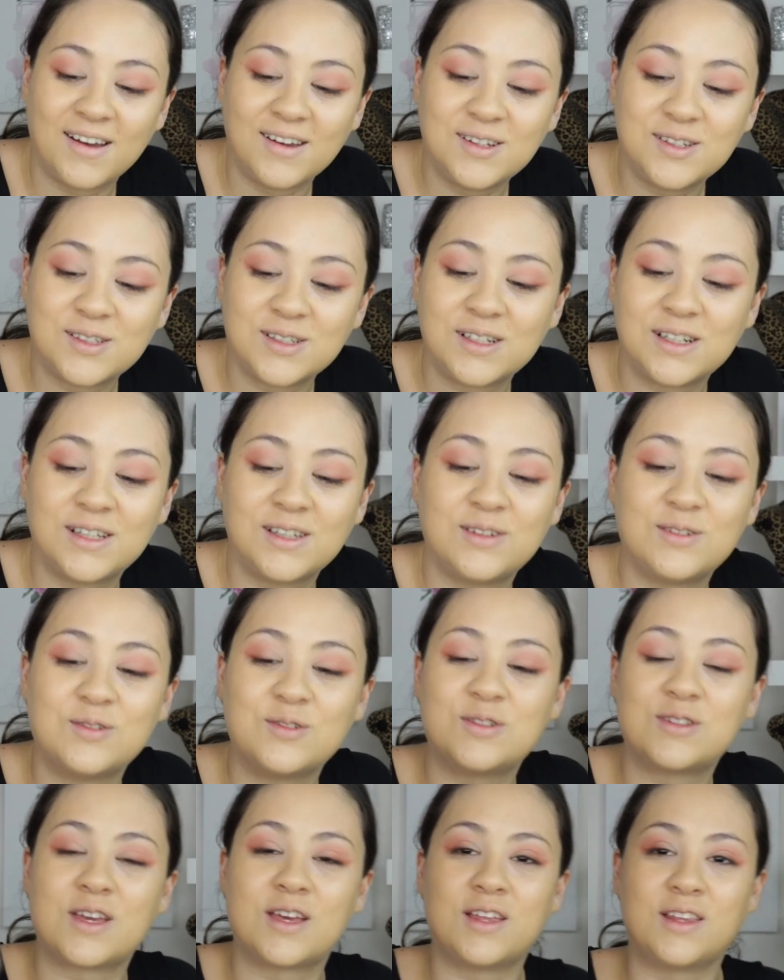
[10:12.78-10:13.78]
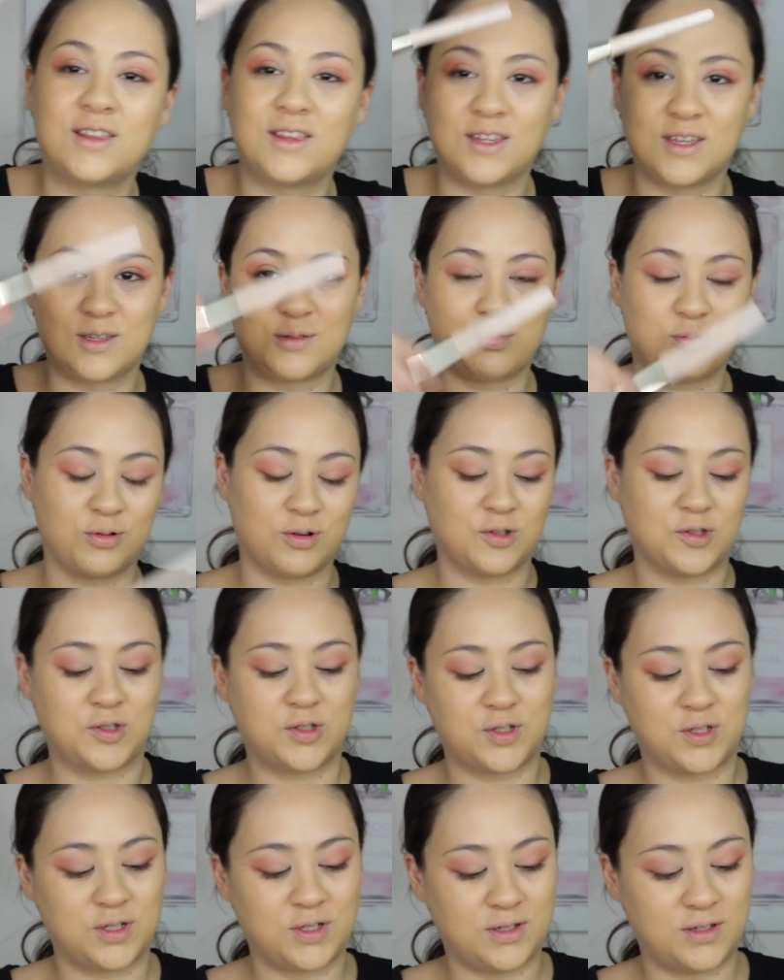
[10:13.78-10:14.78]
usually use this
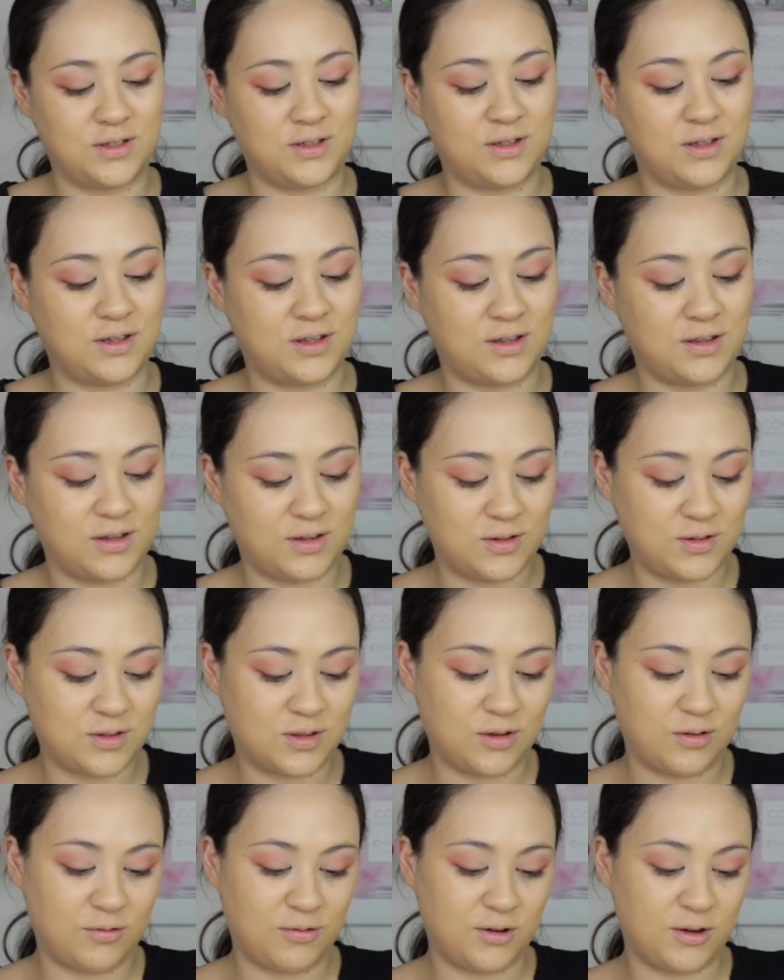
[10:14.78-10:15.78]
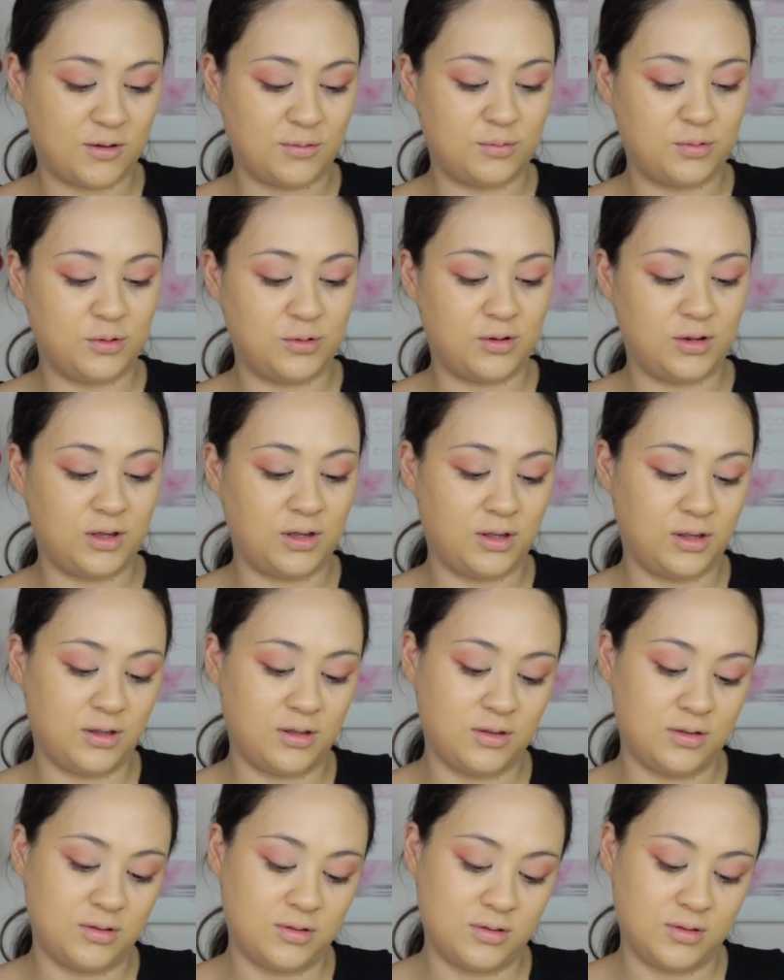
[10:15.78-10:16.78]
brush. I use the Rare Beauty
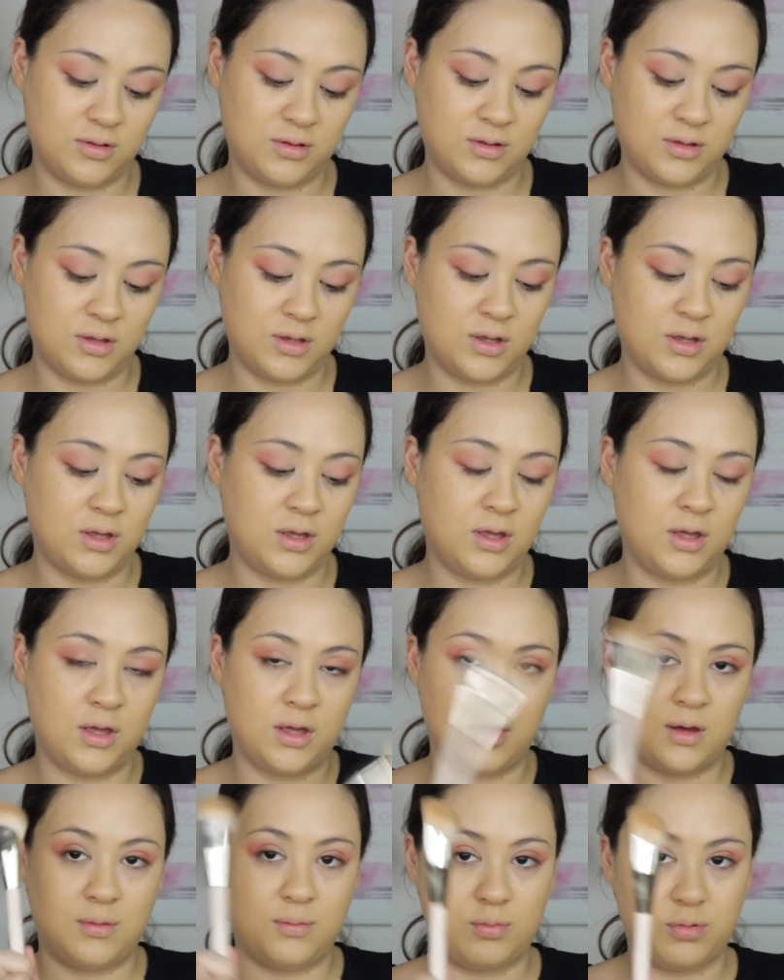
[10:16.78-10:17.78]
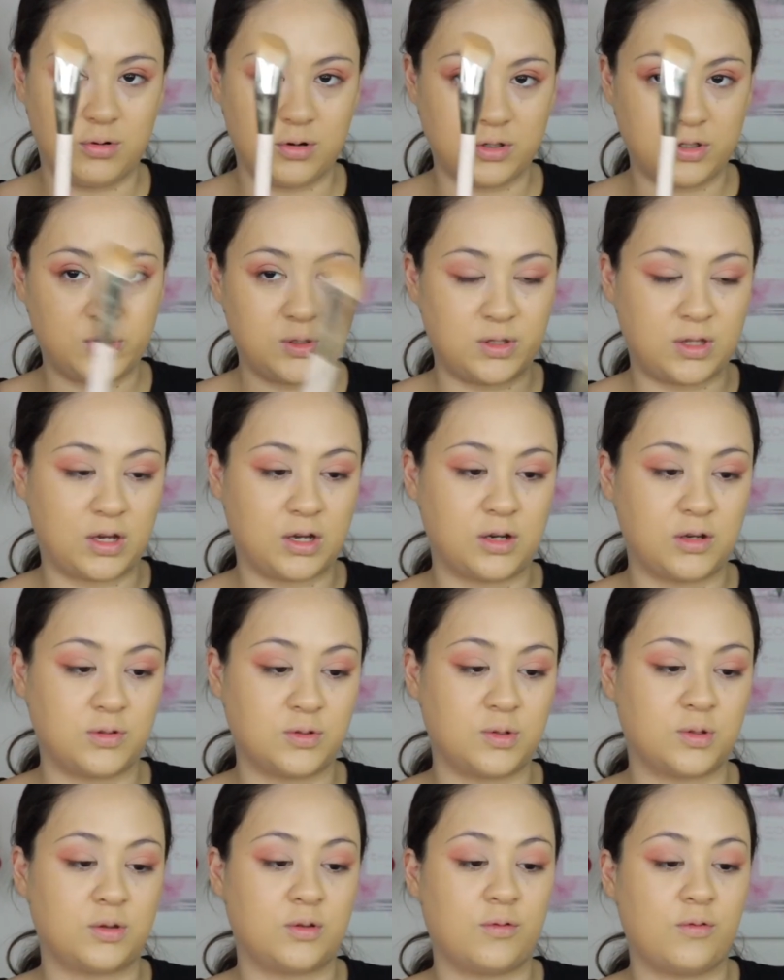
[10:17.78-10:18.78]
brush that
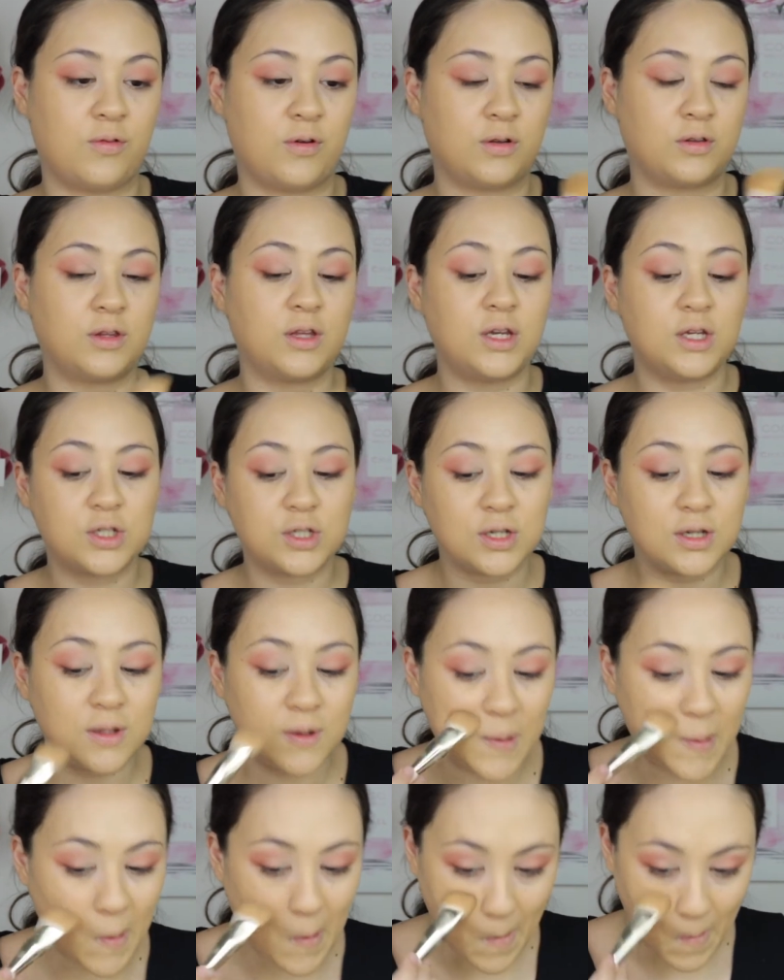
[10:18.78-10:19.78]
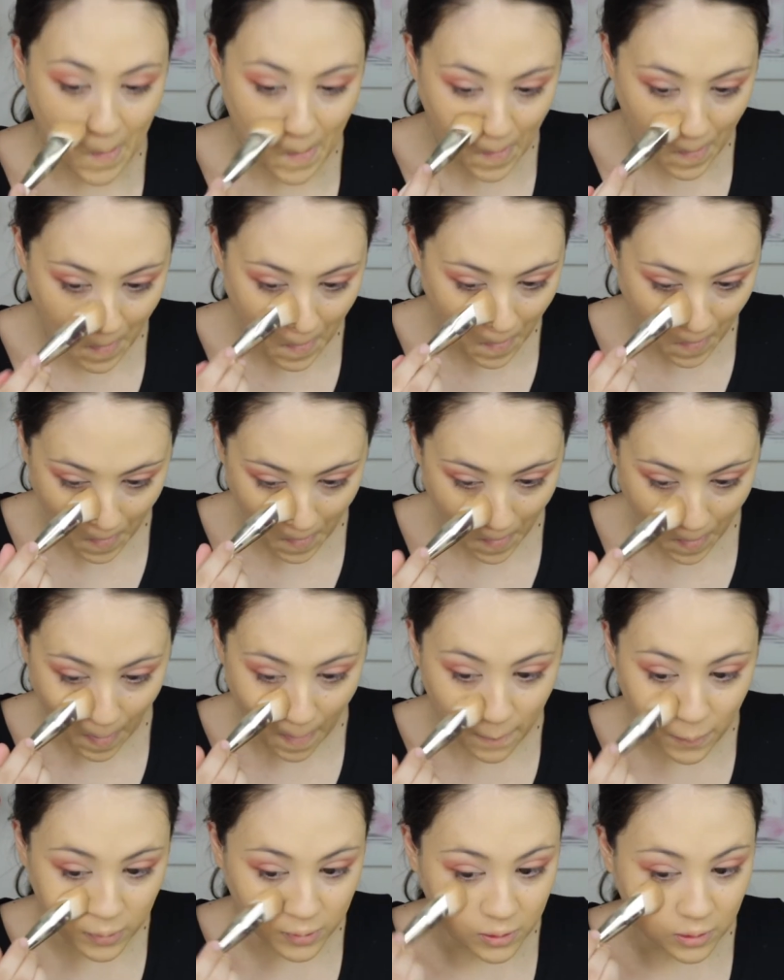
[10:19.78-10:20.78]
comes with the foundation.
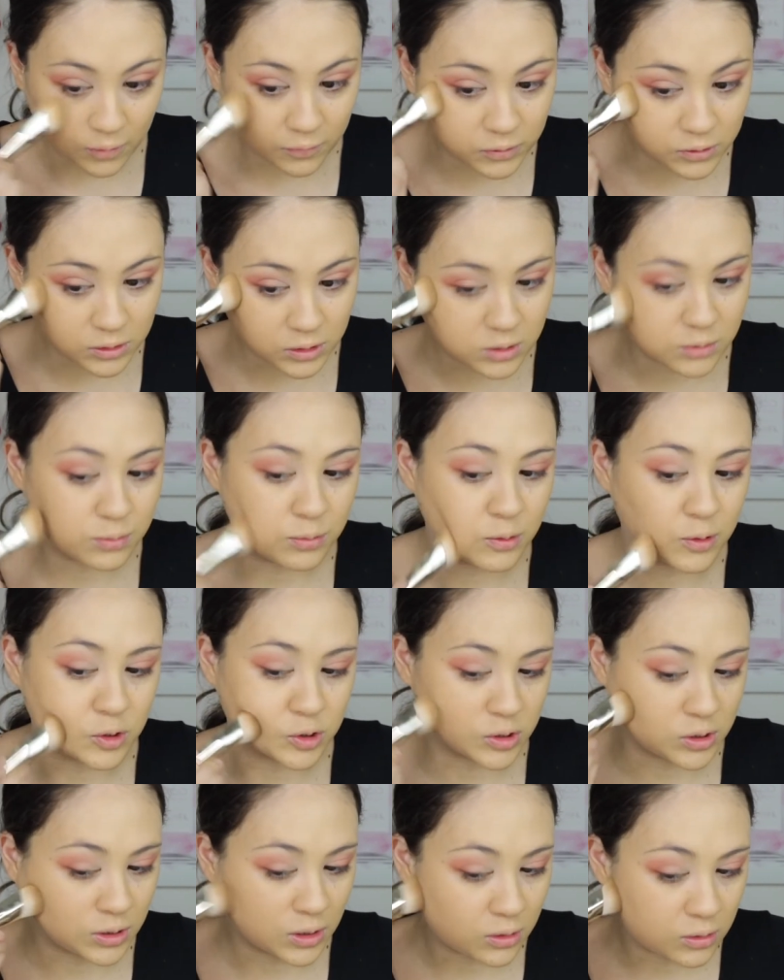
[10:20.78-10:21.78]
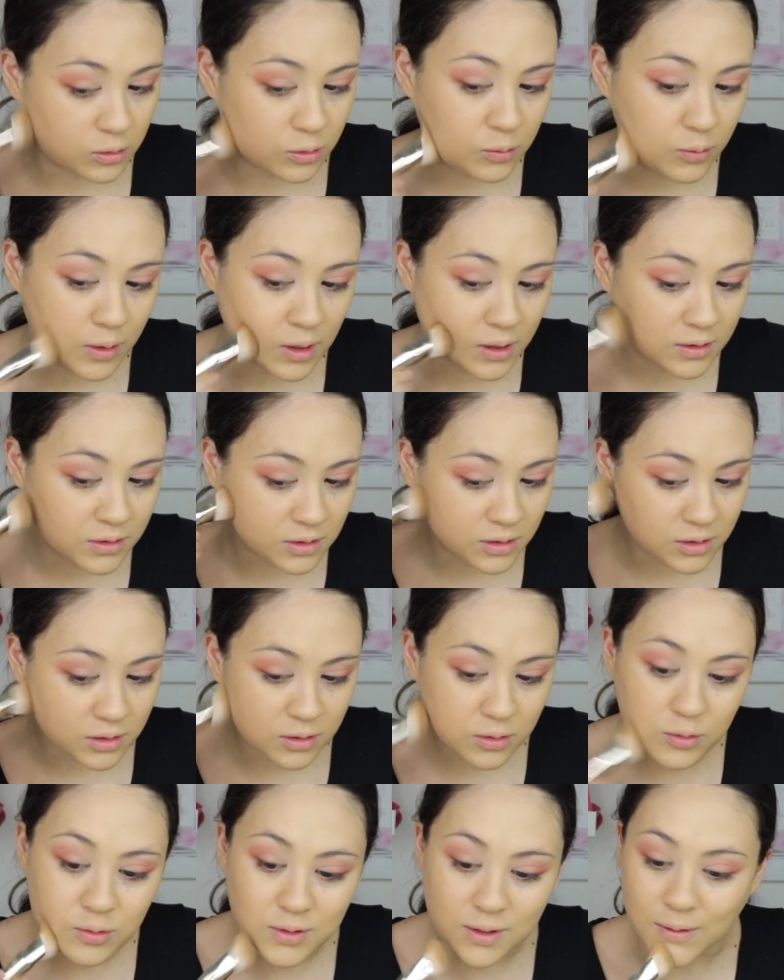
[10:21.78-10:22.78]
I've been loving this brush and I don't know why I didn't
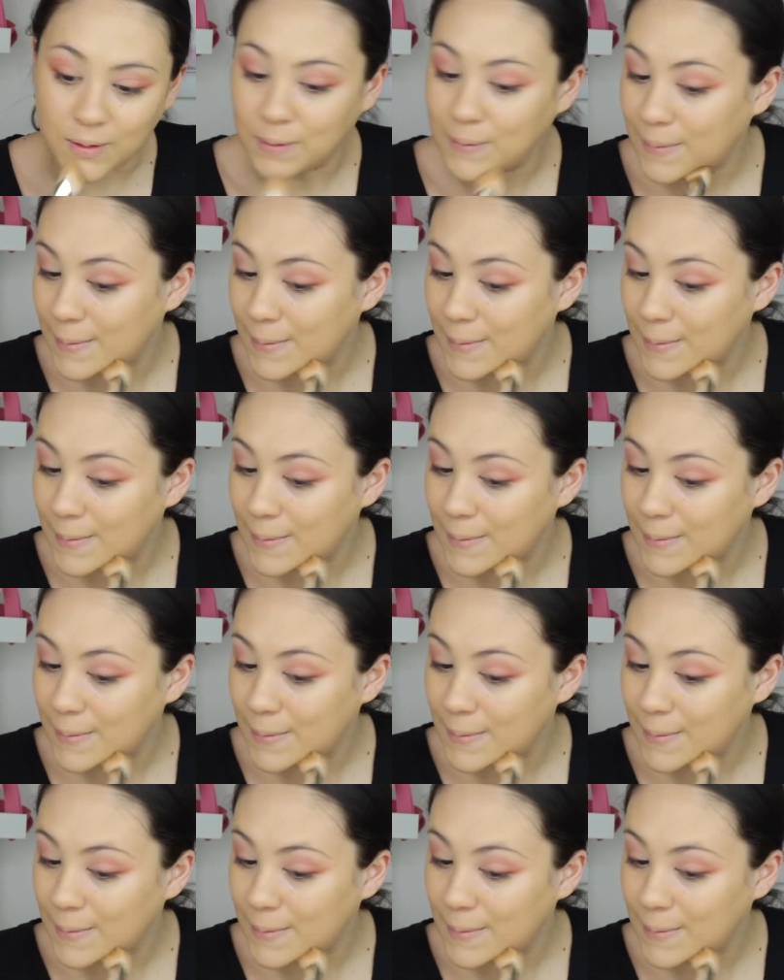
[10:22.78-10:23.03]
use it.